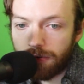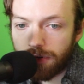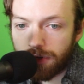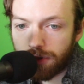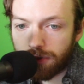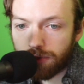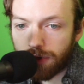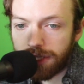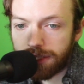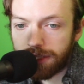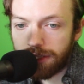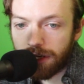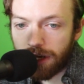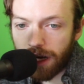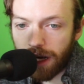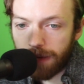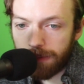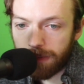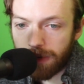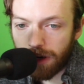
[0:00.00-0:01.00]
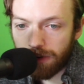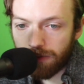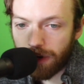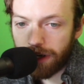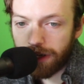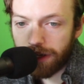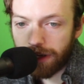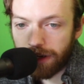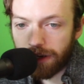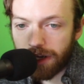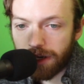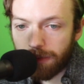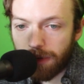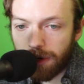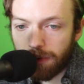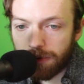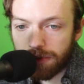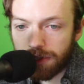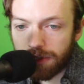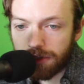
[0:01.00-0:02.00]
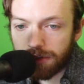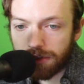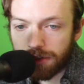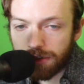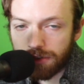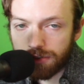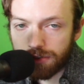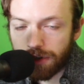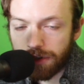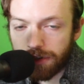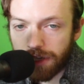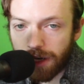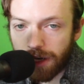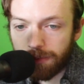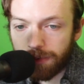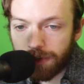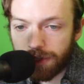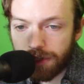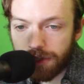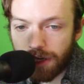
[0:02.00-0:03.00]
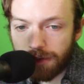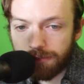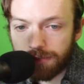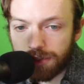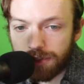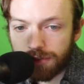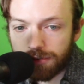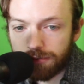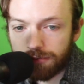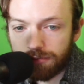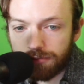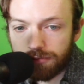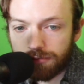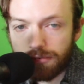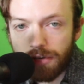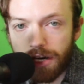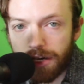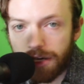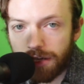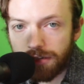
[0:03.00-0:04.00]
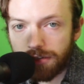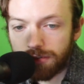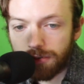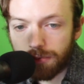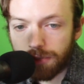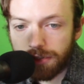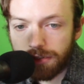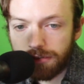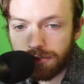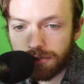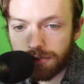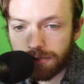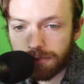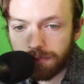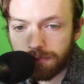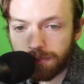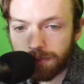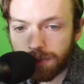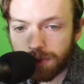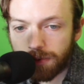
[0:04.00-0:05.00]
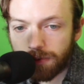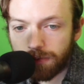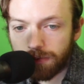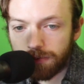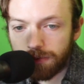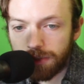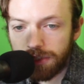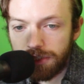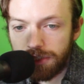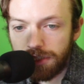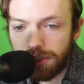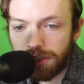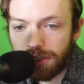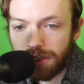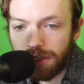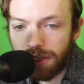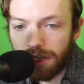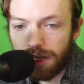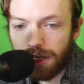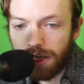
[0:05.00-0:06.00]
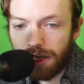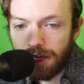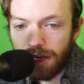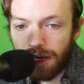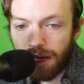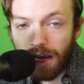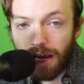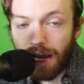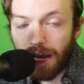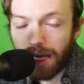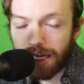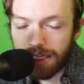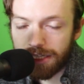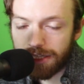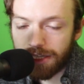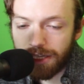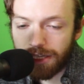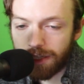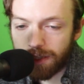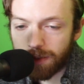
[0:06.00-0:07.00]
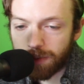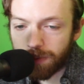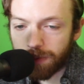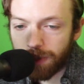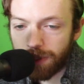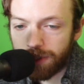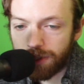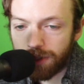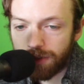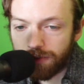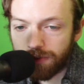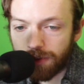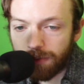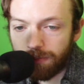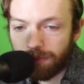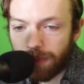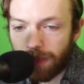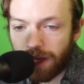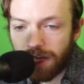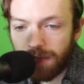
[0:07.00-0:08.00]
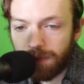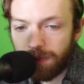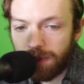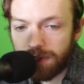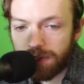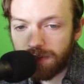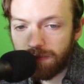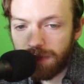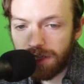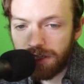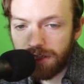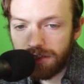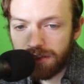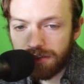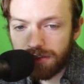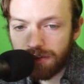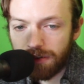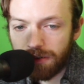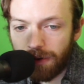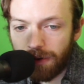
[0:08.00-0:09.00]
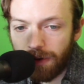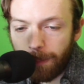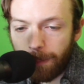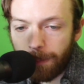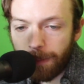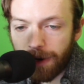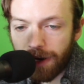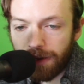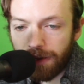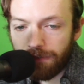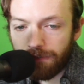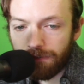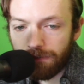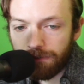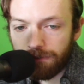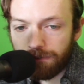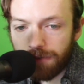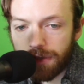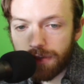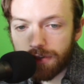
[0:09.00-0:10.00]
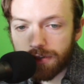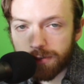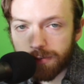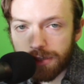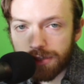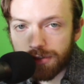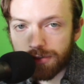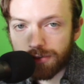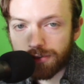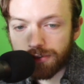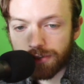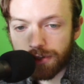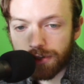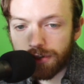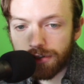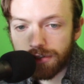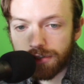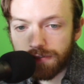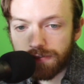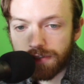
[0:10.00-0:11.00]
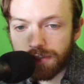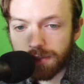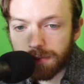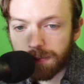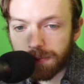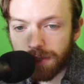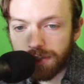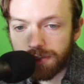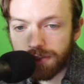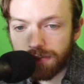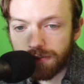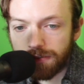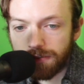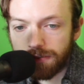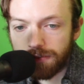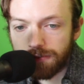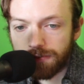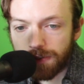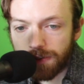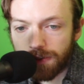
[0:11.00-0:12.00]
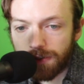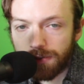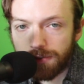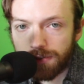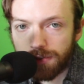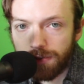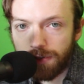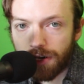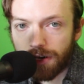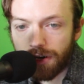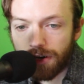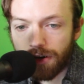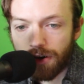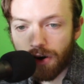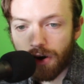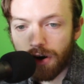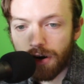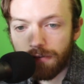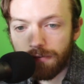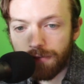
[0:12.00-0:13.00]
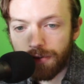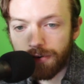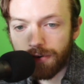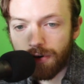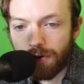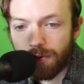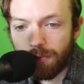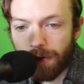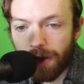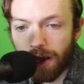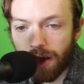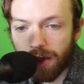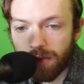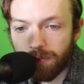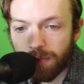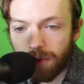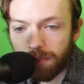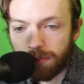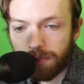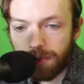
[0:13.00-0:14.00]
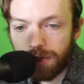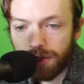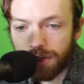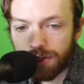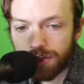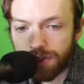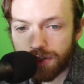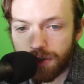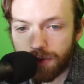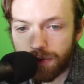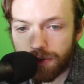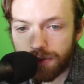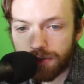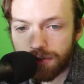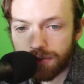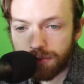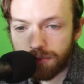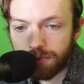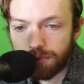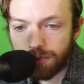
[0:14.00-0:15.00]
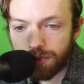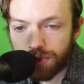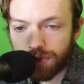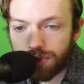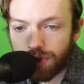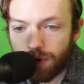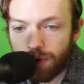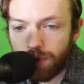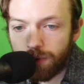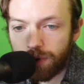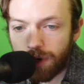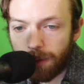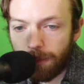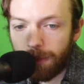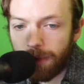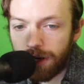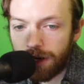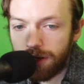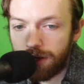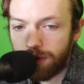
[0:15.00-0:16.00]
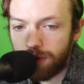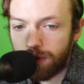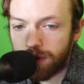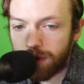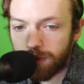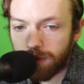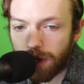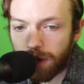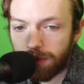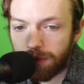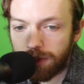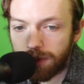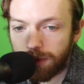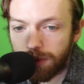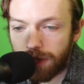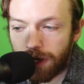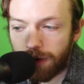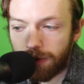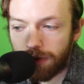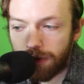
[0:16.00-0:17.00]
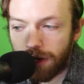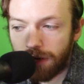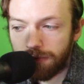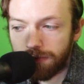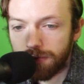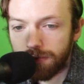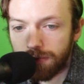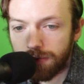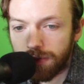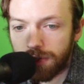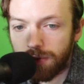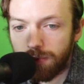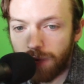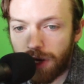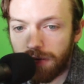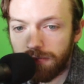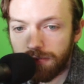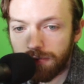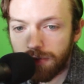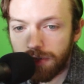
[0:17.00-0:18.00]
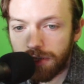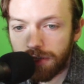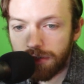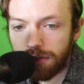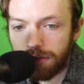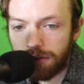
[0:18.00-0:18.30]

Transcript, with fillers: Granted, I'm not writing an anime with a constrained time period, I'm just writing stories. So, really, I can take inspiration from any piece of media, but I feel a special surge of inspiration for those who kind of carve their own path by being a show that is so committed to its premise without ever really wavering.